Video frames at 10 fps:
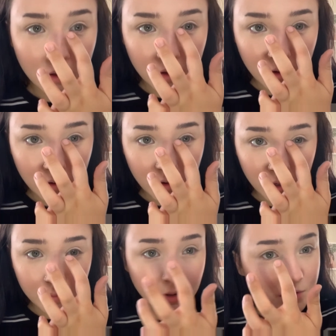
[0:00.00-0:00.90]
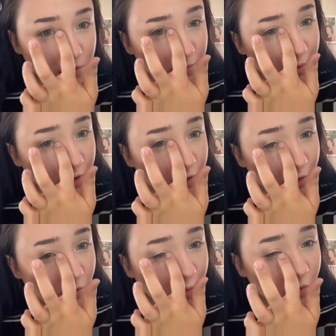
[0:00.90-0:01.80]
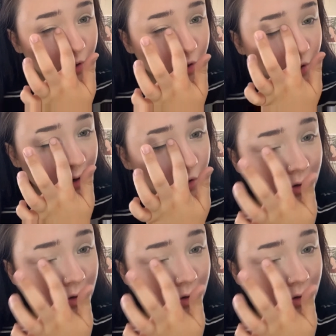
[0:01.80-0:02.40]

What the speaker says: and I'll go ahead and put some in the inner corner.